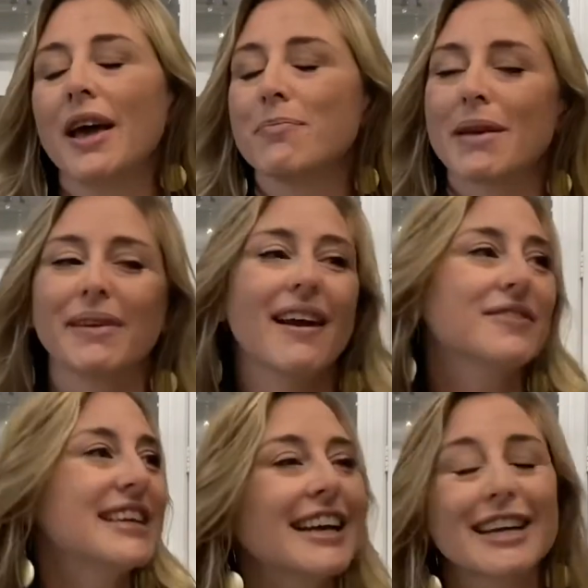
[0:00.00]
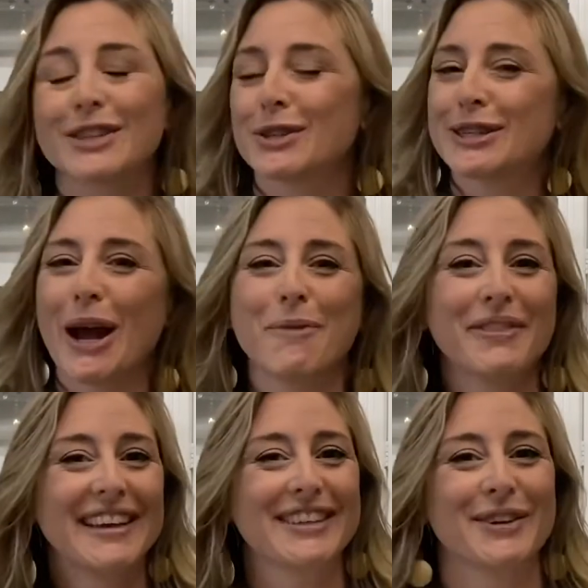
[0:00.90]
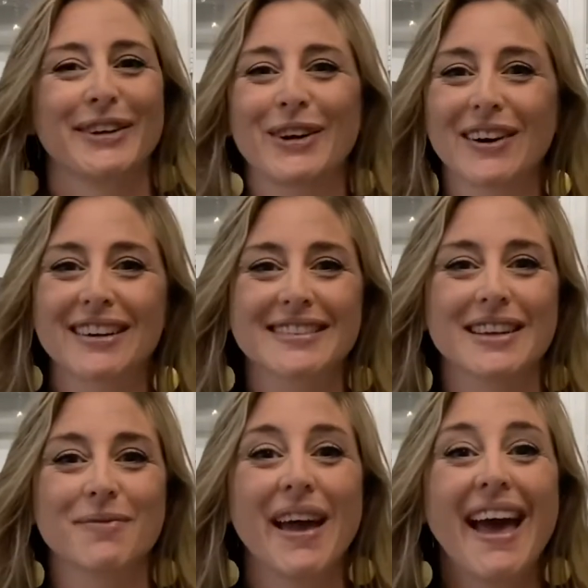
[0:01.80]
Maybe have tickets or something to encourage them.